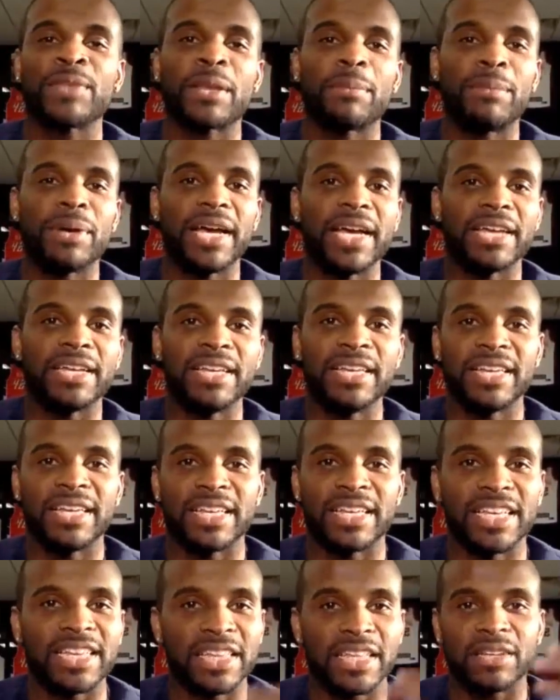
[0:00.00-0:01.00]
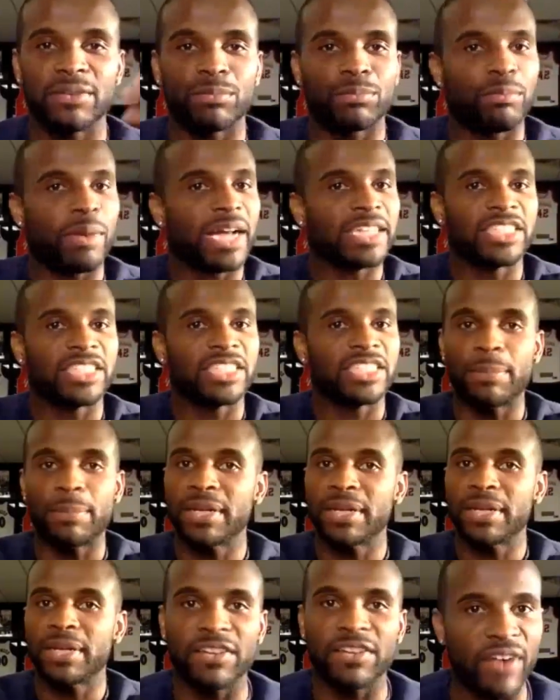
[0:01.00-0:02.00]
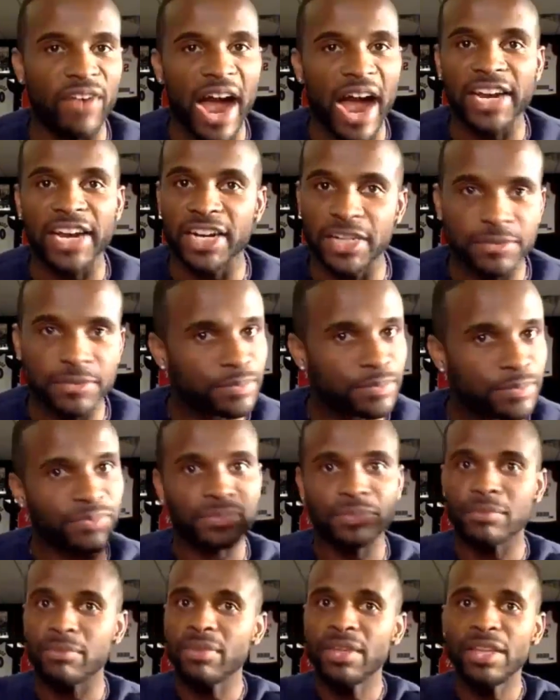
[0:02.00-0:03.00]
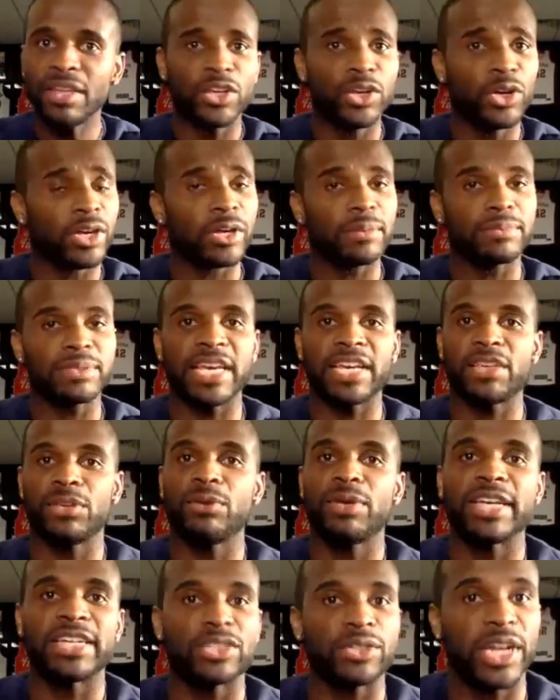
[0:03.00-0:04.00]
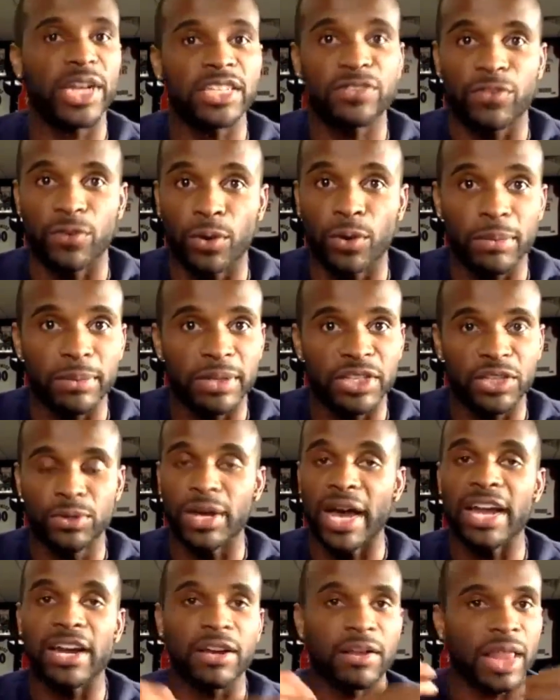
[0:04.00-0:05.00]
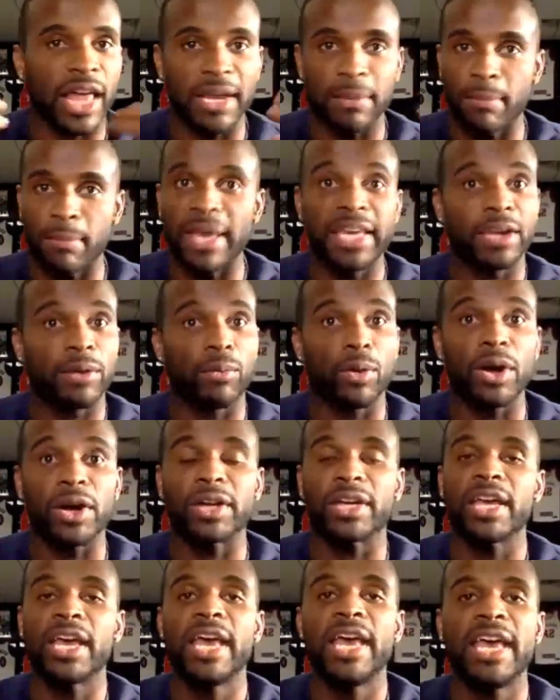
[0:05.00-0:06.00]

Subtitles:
But by jumping in the fire, you know what I'm saying, you get transformed and you gotta make it work.